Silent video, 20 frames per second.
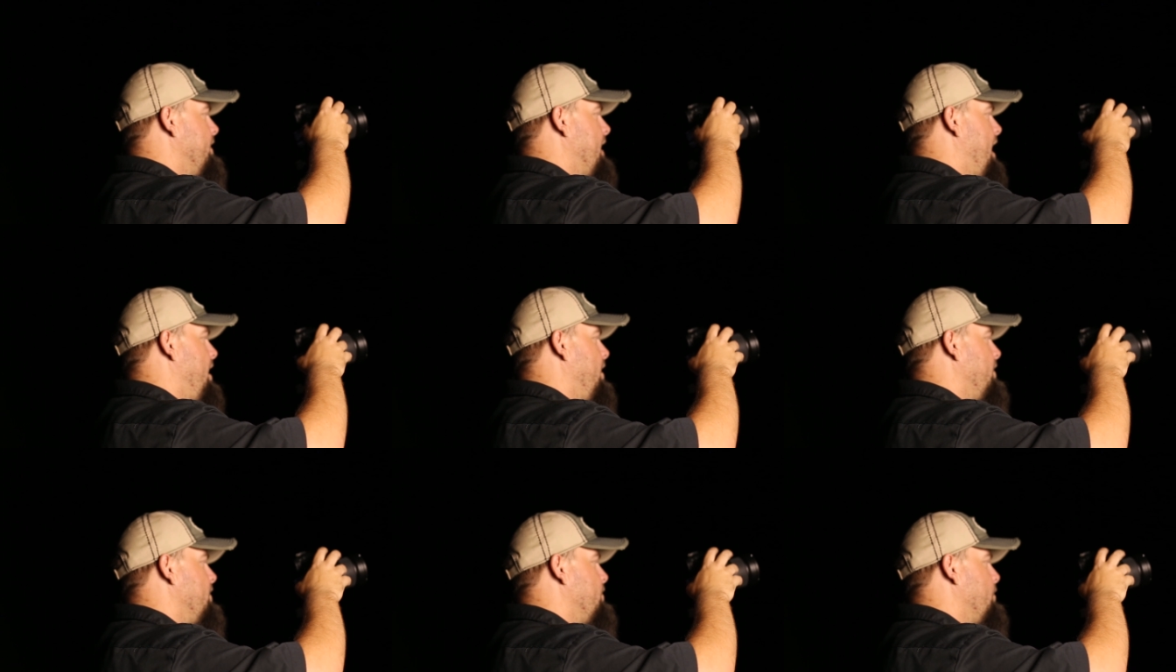
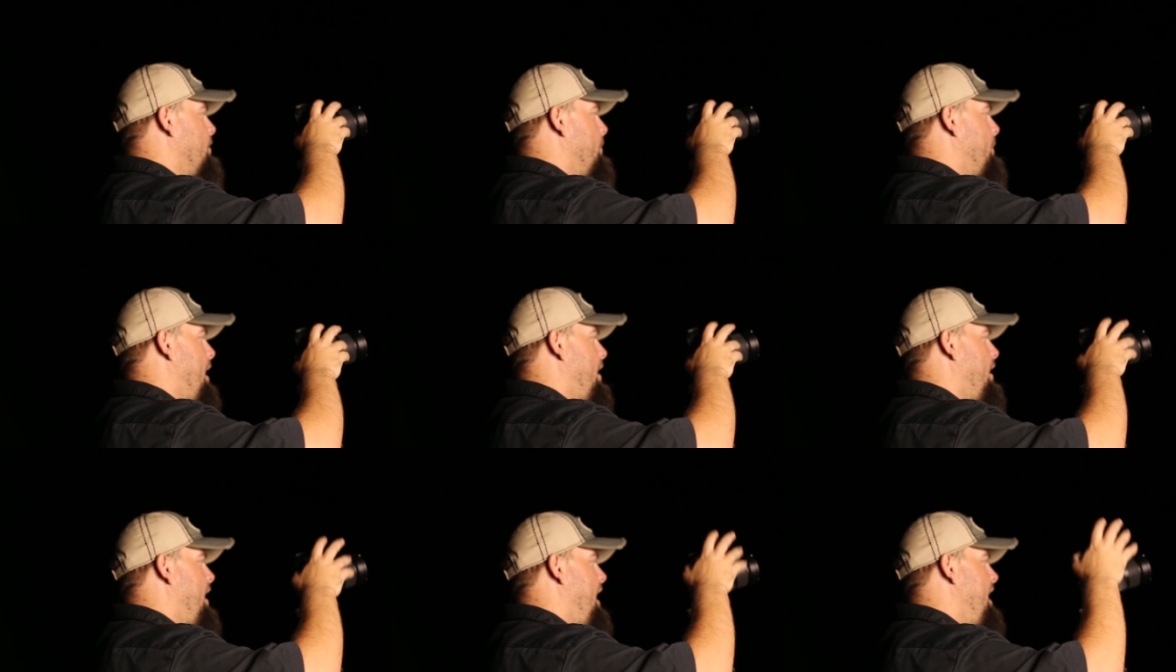down to
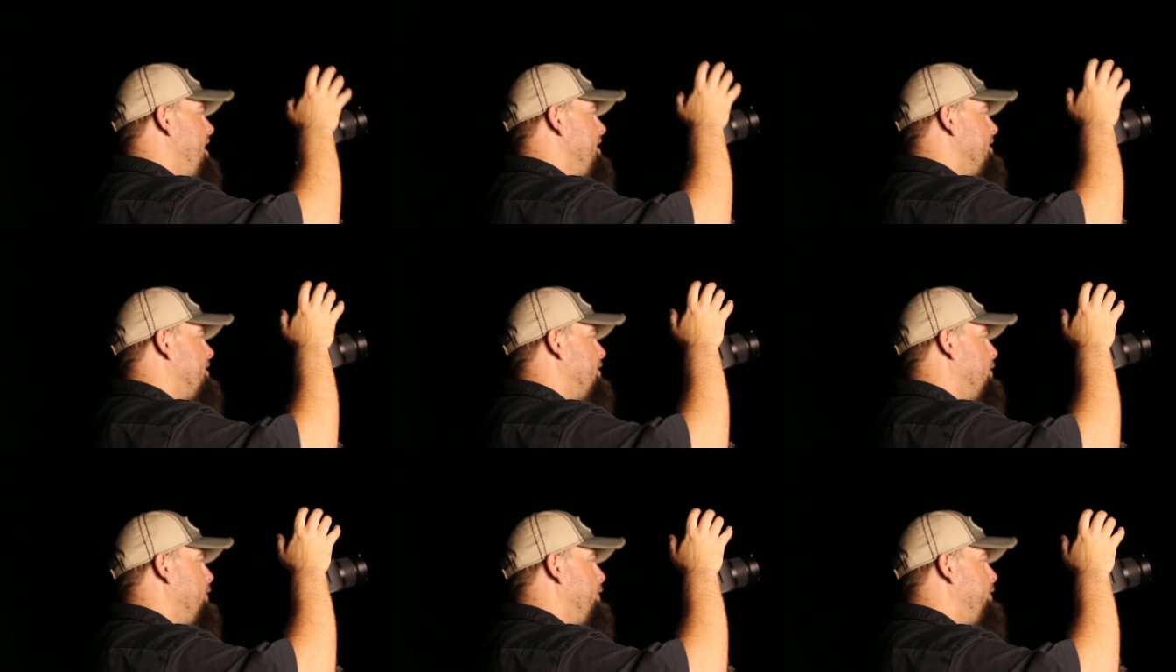about
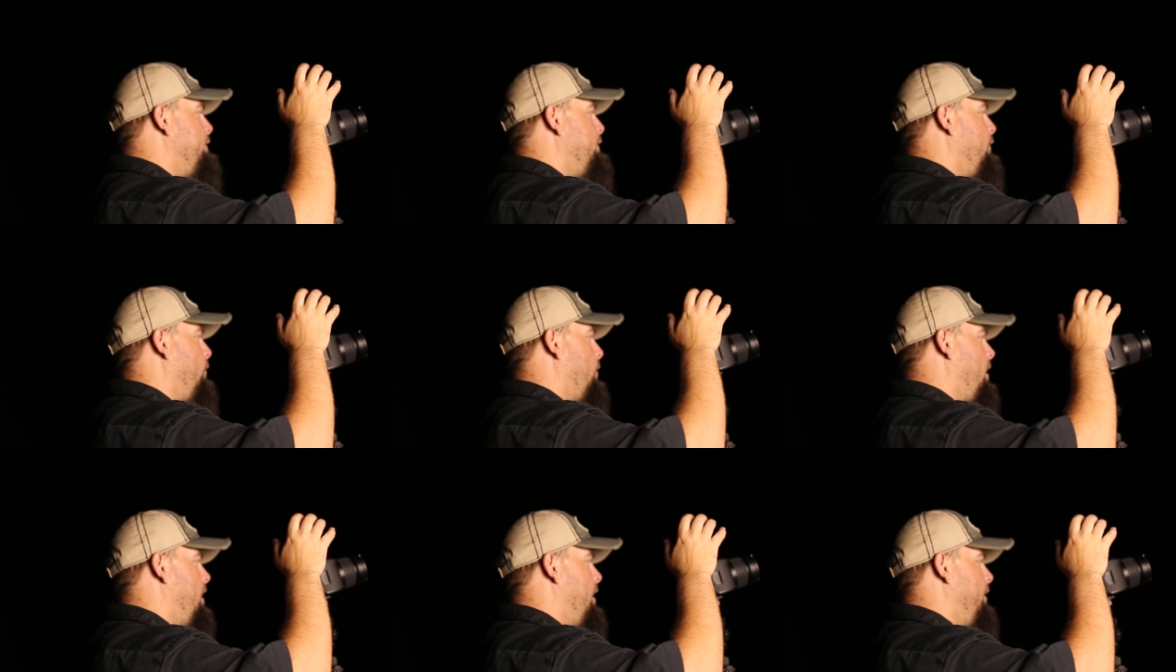ISO
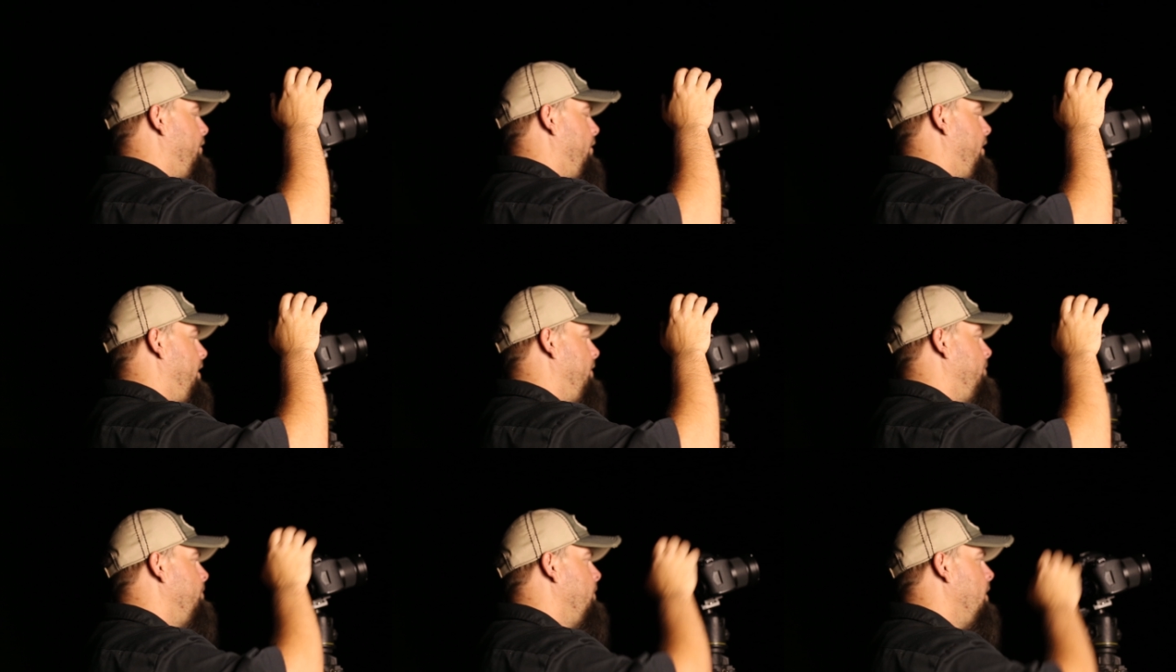
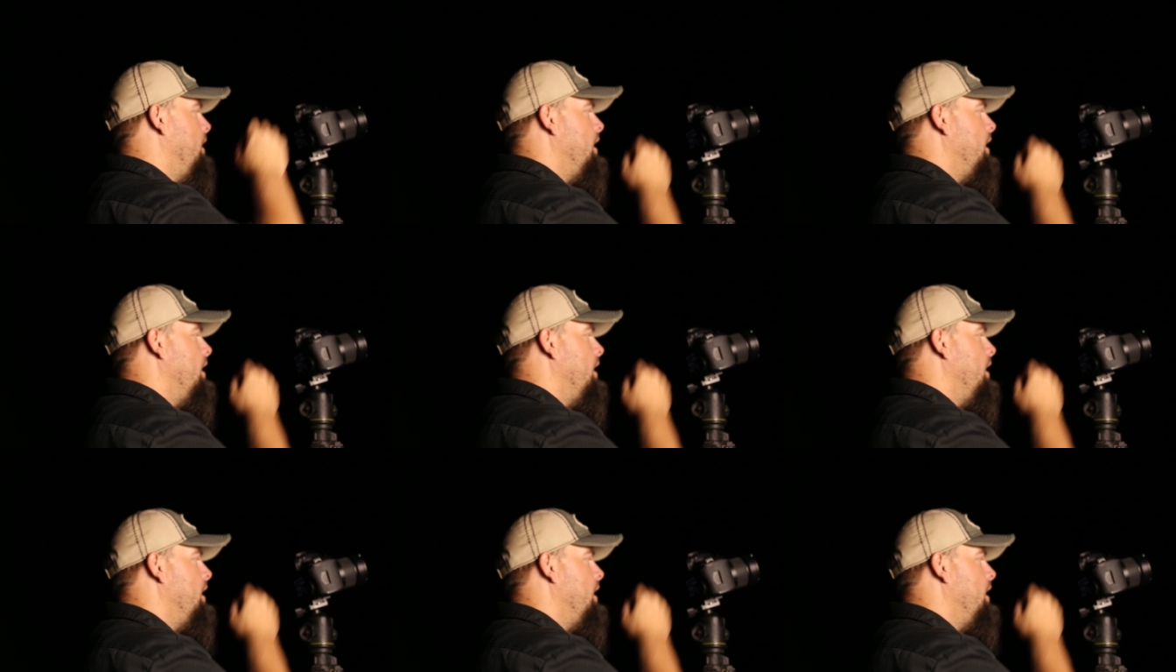400.